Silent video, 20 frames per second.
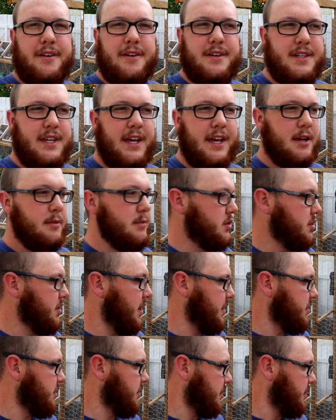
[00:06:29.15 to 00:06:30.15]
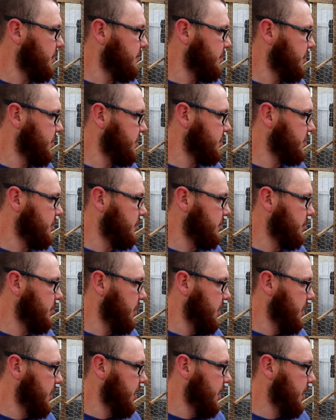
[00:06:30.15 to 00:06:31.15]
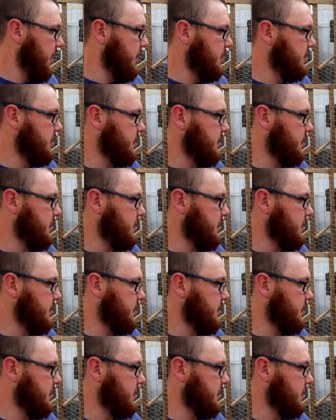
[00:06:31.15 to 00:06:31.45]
take them, so I took them. So these